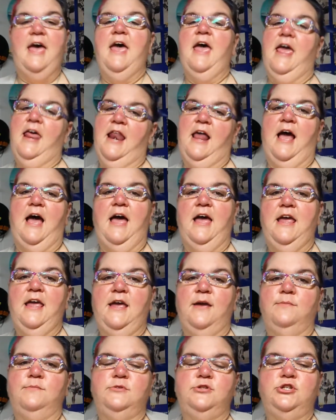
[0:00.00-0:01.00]
And I
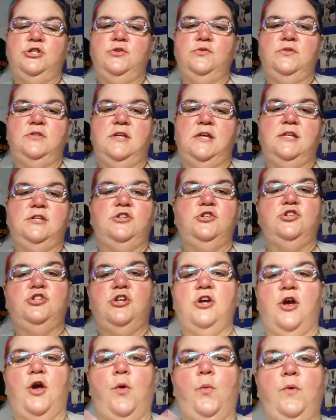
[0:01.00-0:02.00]
am choosing to
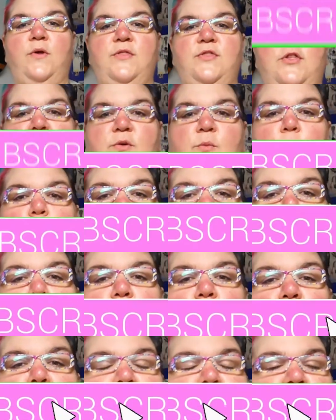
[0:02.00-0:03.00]
share it with the
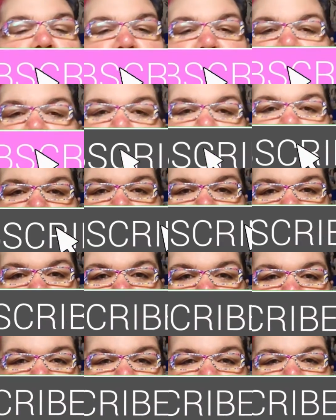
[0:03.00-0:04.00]
world via
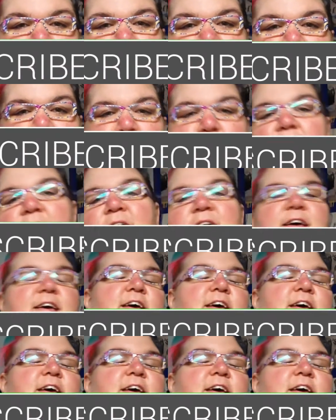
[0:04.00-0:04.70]
YouTube